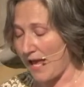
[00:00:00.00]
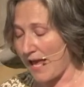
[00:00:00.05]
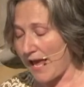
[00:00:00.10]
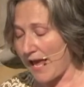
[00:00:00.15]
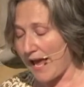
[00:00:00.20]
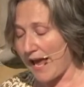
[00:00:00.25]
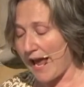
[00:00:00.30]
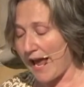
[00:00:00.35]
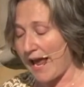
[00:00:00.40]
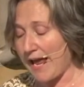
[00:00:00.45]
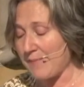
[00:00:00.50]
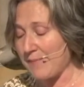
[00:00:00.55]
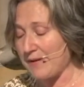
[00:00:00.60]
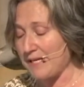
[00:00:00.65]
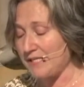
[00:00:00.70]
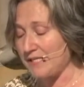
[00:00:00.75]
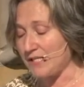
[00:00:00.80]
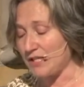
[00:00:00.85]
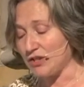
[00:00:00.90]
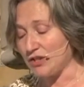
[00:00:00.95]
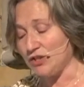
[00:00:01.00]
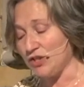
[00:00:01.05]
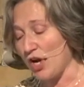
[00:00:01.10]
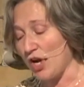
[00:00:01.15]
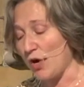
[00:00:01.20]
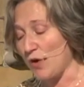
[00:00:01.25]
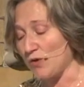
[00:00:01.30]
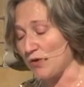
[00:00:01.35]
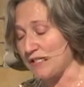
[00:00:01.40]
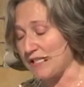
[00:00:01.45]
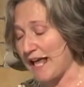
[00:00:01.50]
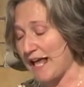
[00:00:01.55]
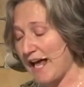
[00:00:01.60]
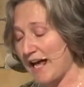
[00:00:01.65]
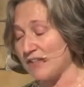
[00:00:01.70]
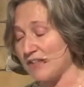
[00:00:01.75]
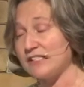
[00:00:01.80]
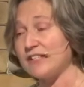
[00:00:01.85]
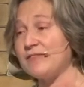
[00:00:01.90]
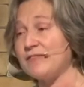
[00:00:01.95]
Amos knows the
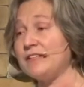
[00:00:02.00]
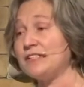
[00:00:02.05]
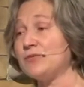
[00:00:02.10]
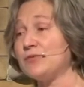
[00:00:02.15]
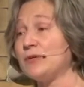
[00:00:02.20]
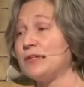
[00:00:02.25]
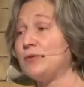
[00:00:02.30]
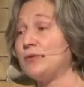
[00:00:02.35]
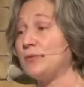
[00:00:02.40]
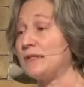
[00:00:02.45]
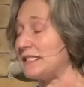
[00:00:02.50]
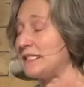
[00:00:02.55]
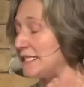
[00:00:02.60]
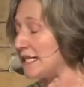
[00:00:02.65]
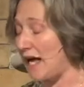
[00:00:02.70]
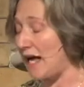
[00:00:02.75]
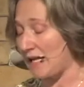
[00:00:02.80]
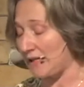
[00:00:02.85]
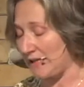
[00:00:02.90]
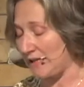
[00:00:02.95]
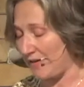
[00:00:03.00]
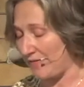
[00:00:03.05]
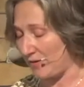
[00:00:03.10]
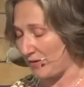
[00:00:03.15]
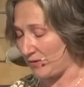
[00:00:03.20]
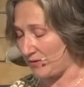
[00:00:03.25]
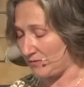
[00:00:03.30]
house of Israel was not level.